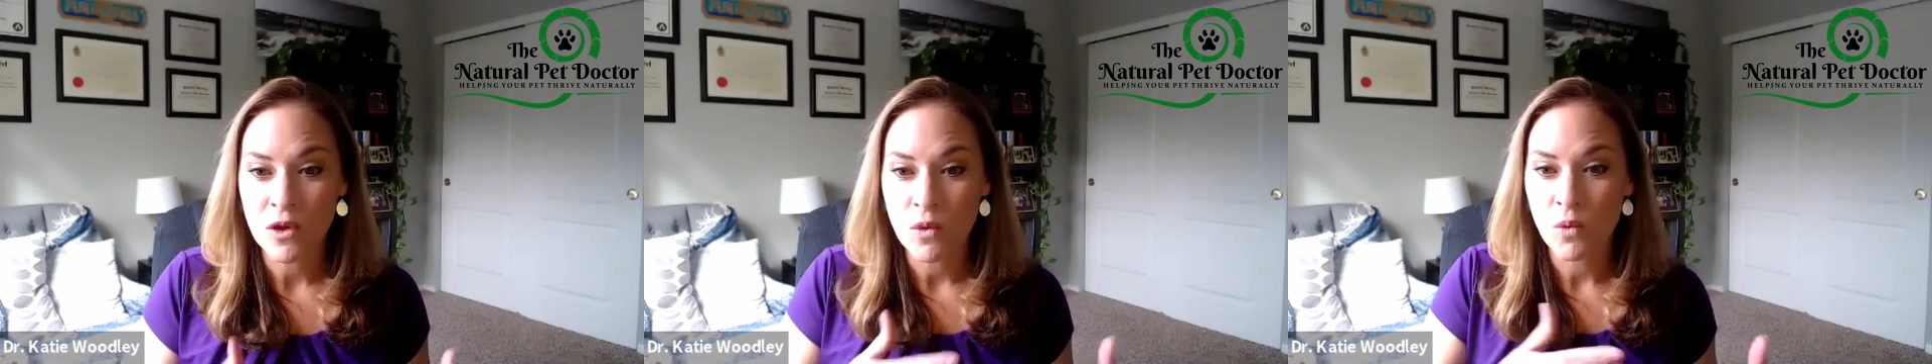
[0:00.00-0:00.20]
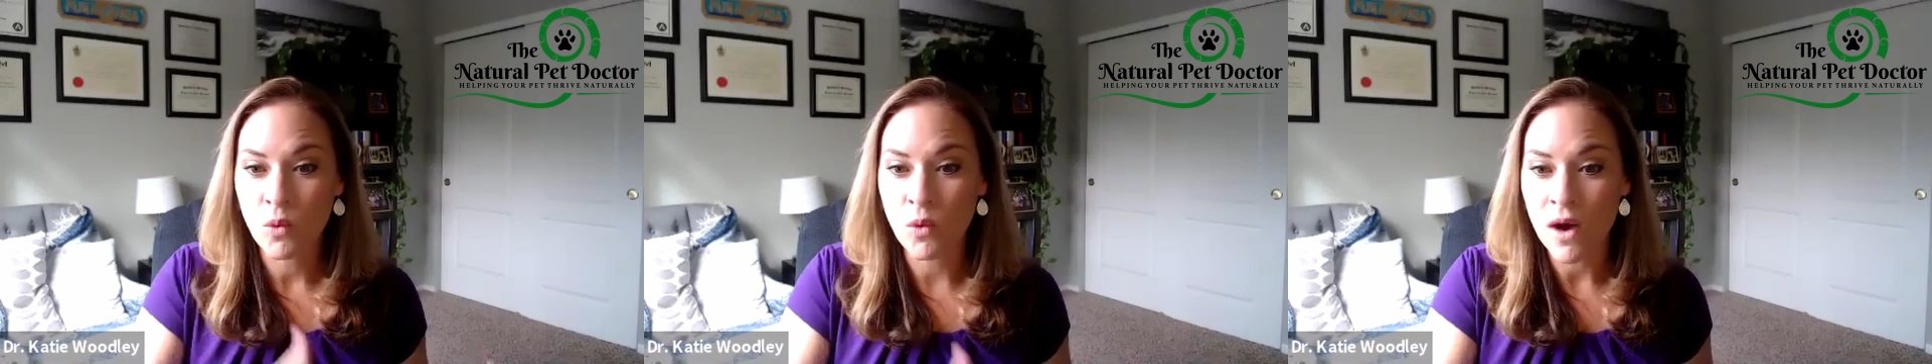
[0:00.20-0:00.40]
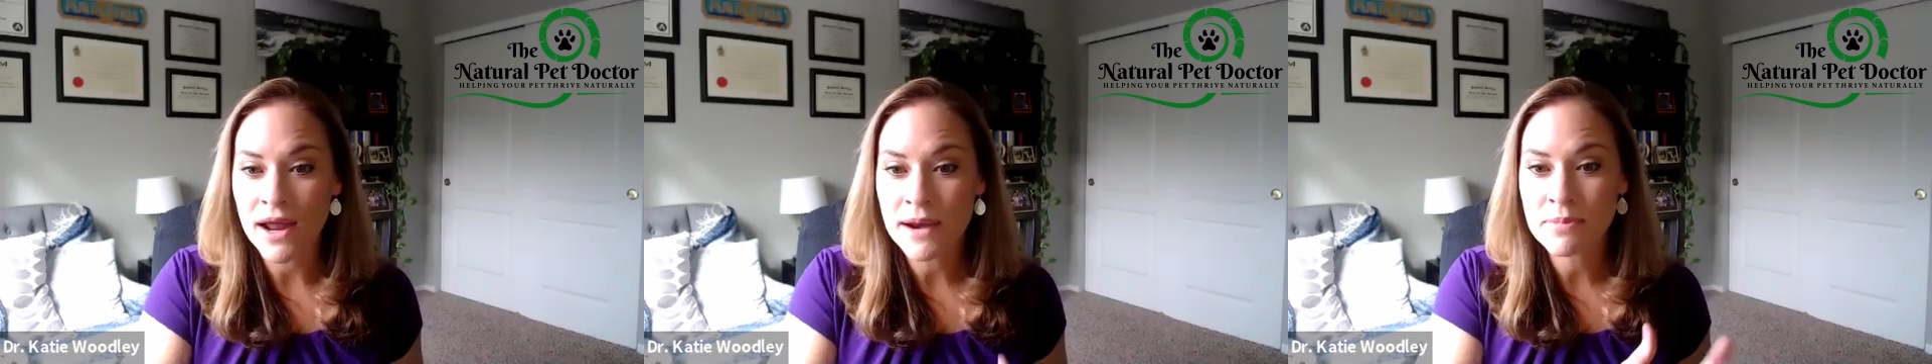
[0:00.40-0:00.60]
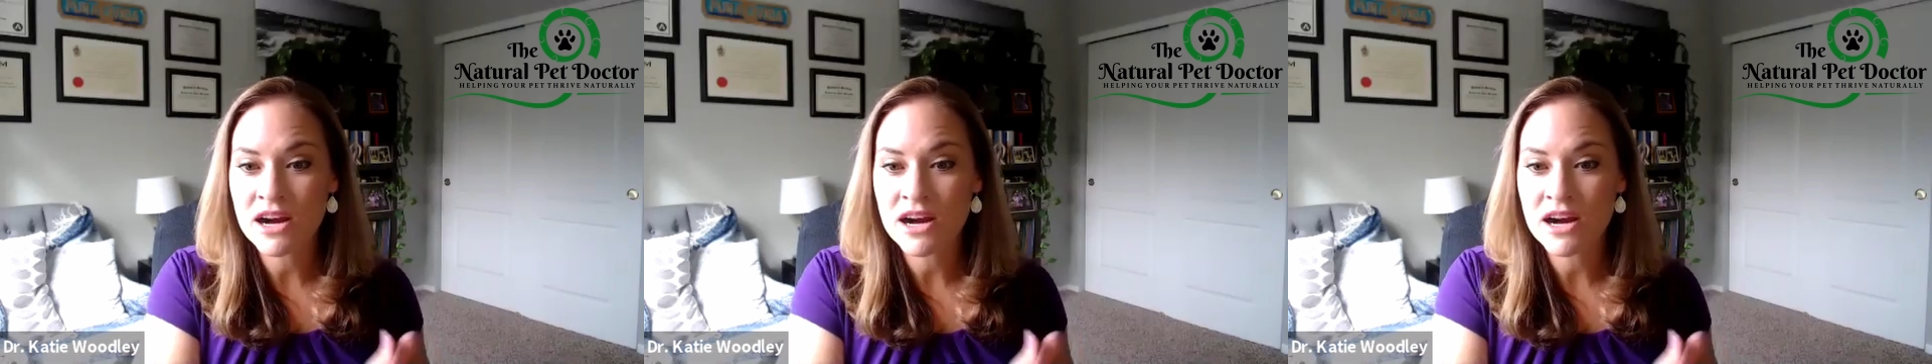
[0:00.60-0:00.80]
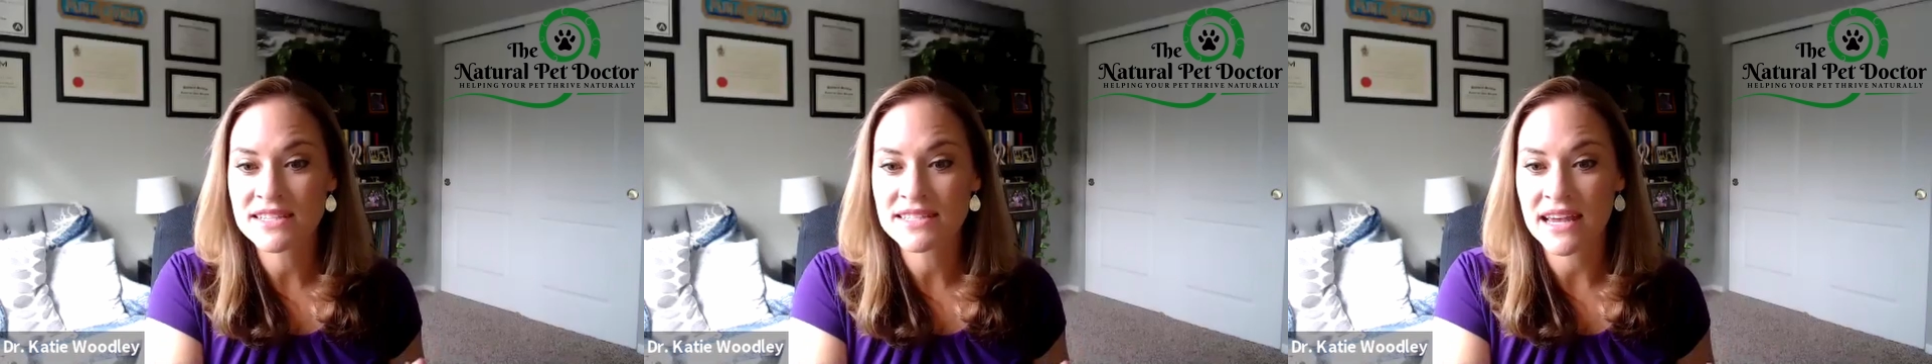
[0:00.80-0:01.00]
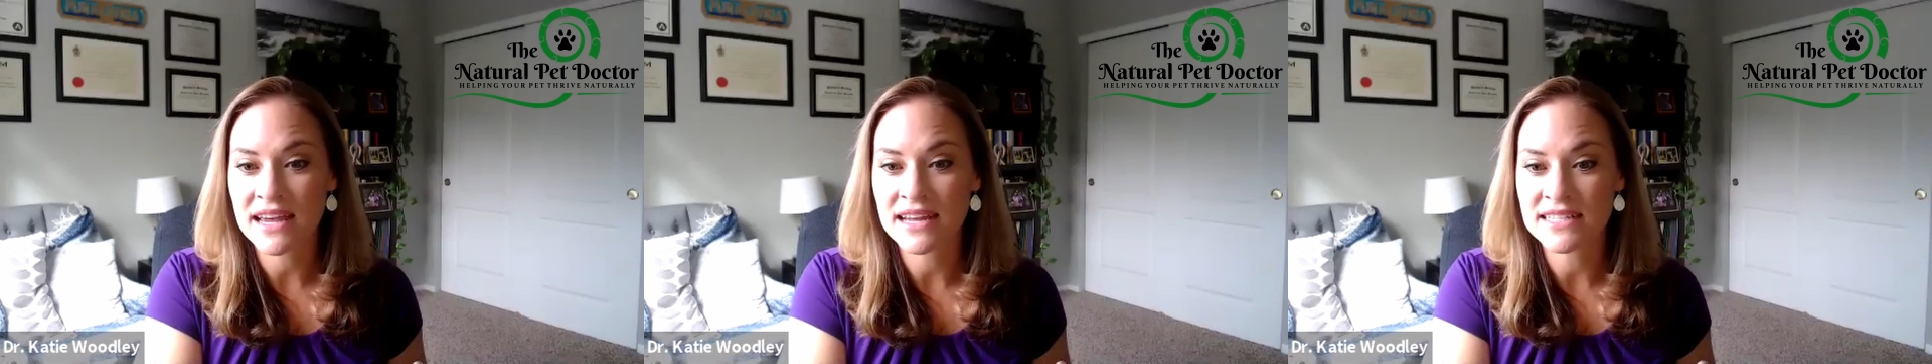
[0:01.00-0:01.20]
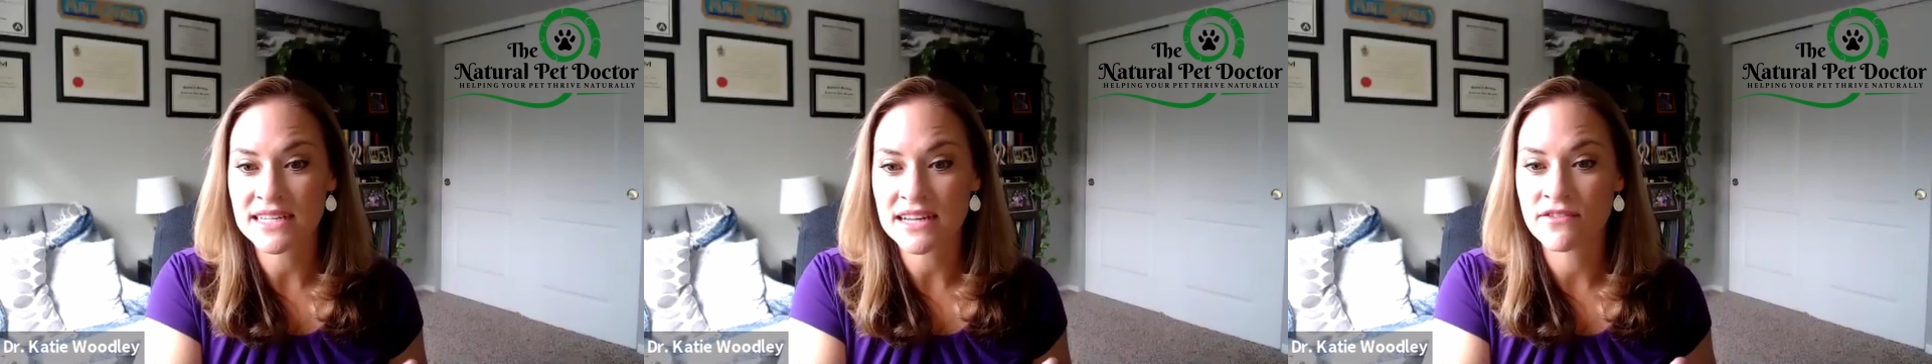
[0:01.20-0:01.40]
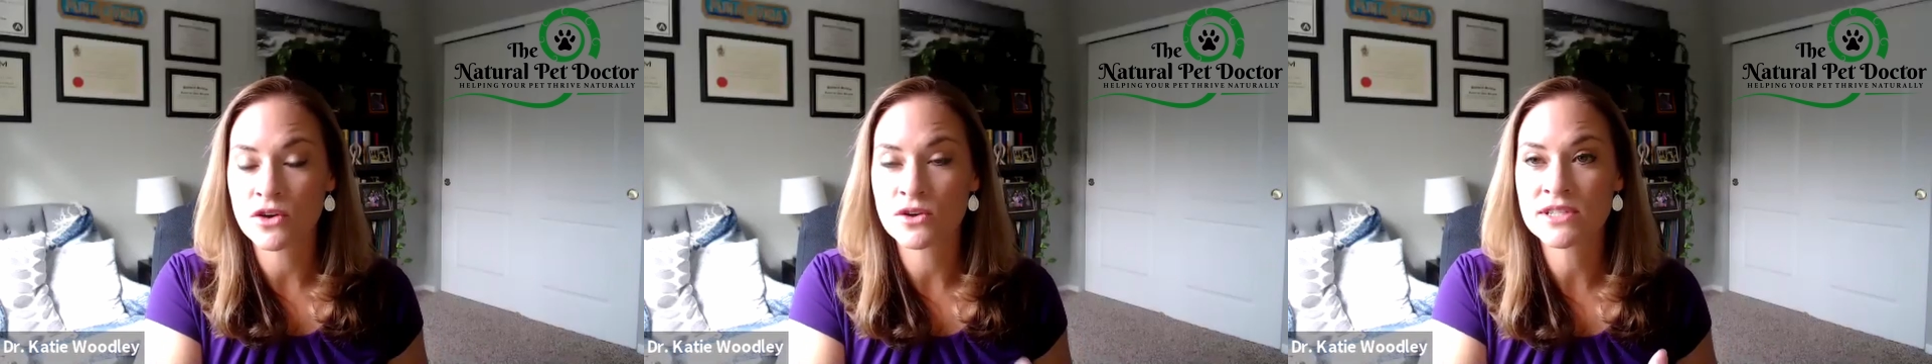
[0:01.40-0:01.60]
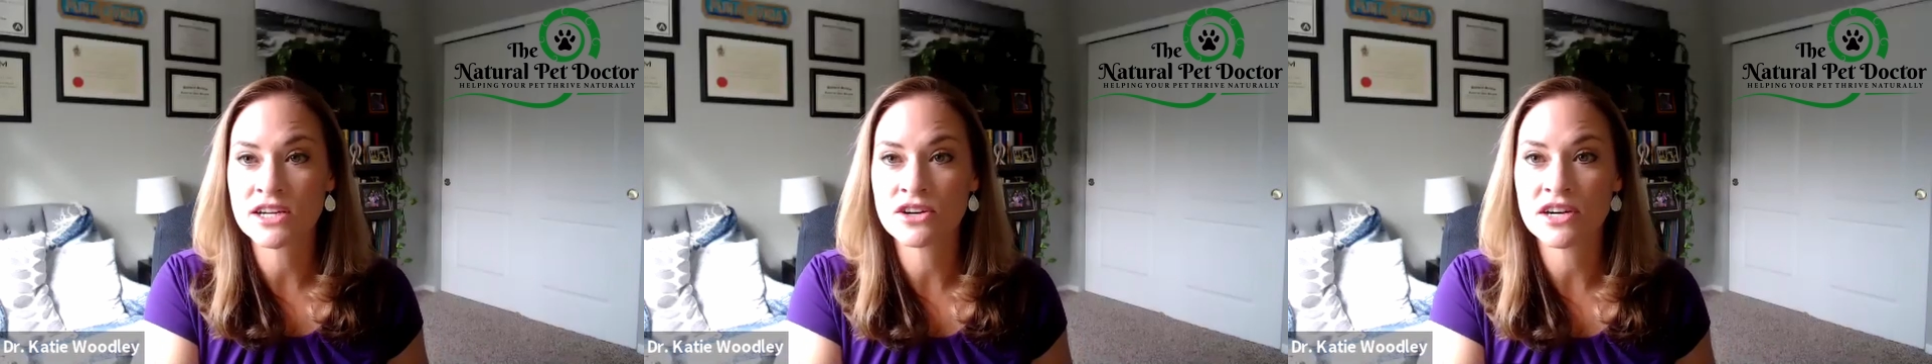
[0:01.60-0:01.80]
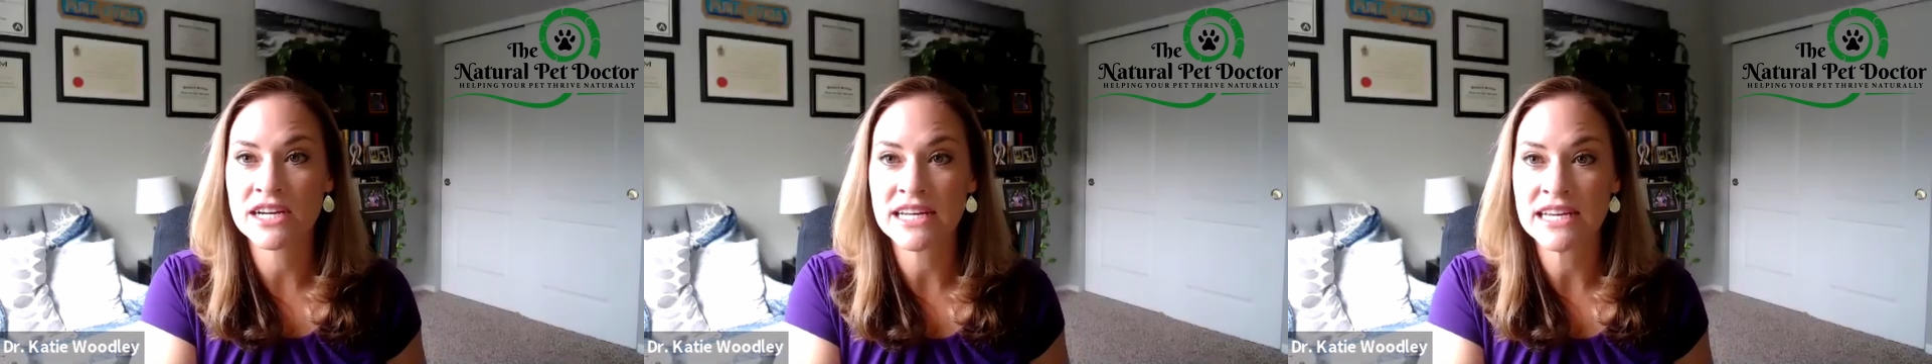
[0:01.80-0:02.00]
1% of those
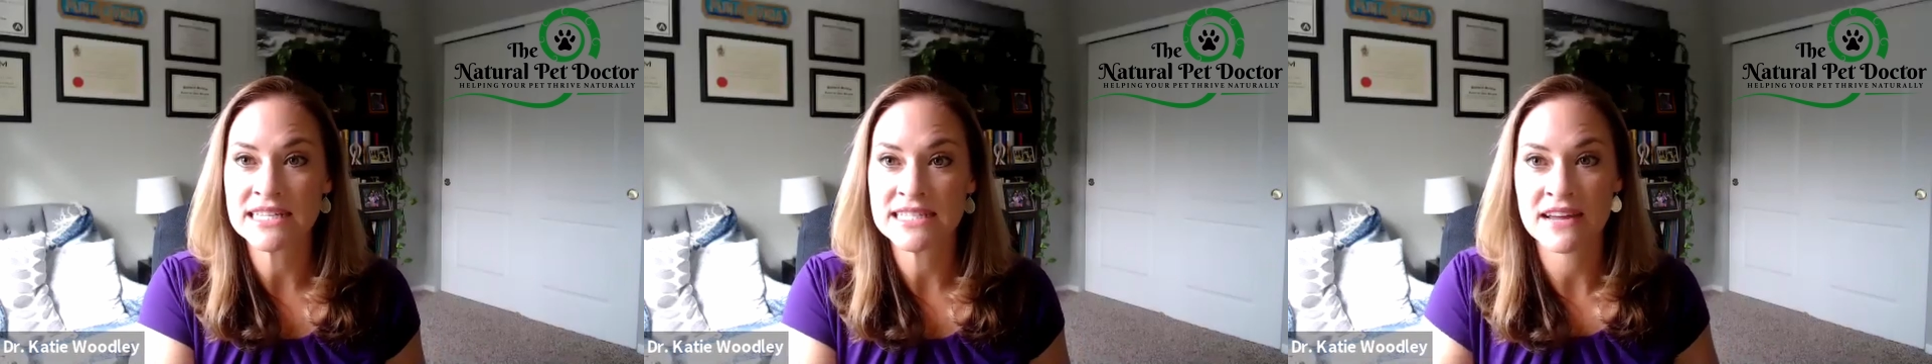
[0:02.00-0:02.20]
ingredients